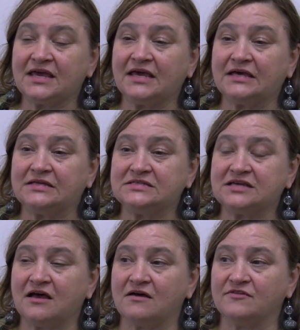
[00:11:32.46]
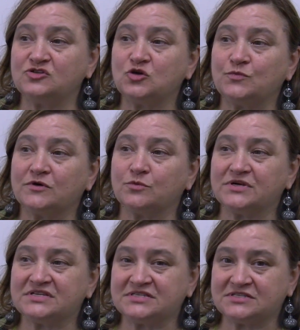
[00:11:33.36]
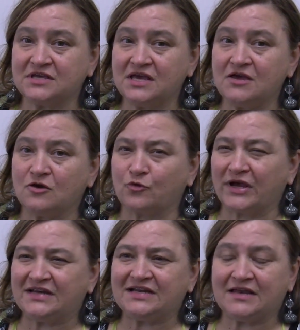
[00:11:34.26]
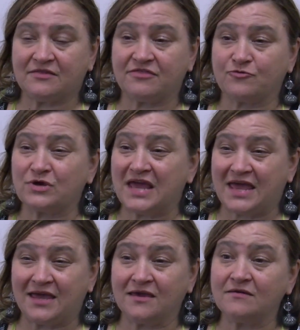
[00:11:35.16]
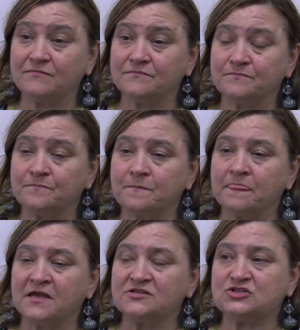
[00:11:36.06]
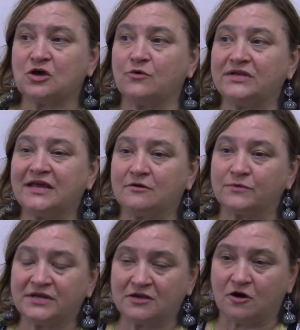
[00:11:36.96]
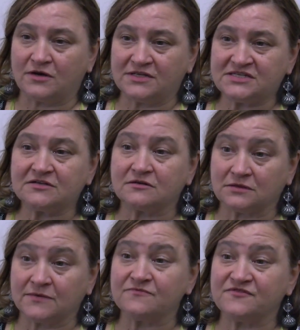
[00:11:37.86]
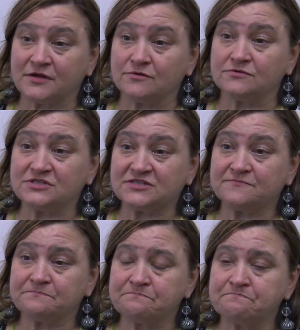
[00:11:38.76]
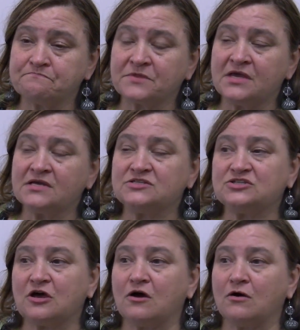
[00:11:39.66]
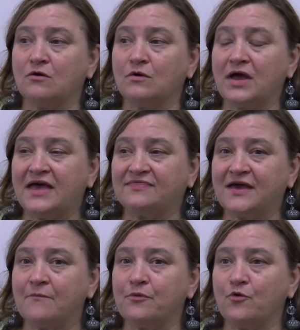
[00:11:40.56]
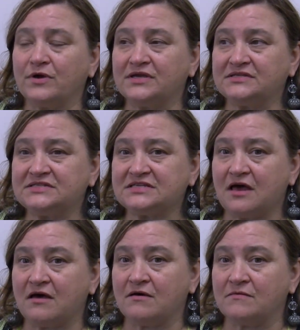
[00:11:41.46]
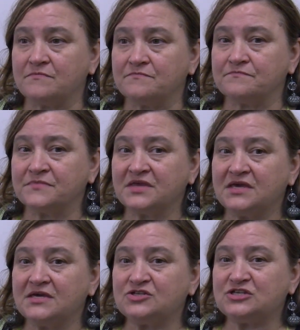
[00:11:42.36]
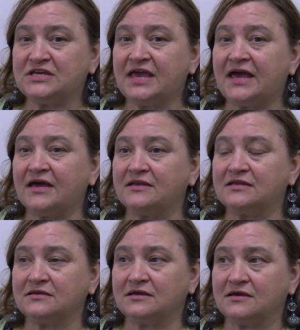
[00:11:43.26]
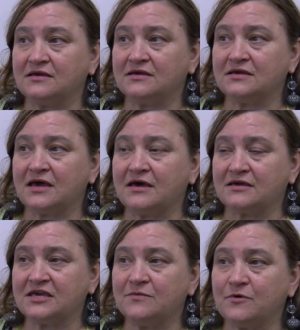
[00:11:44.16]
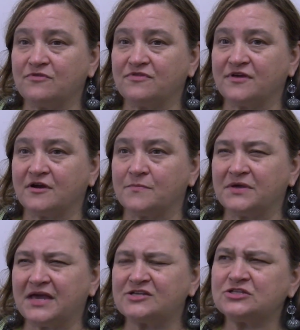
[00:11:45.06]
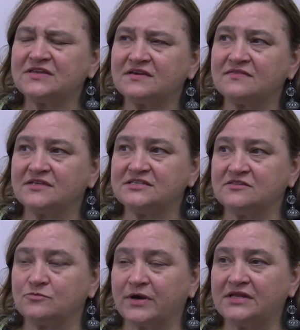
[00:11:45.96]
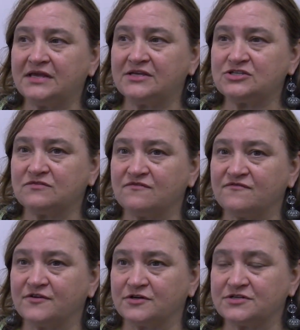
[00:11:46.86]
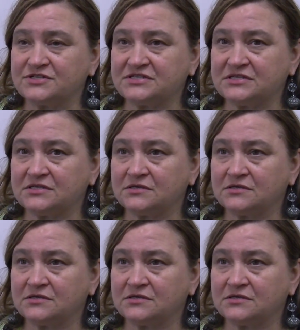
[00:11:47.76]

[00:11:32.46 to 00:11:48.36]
and uh, the tumor was graded at a 3A, so it had already gone into her lymph nodes. So at that point, um, she had uh, chemotherapy. Actually, I think they did the radiation first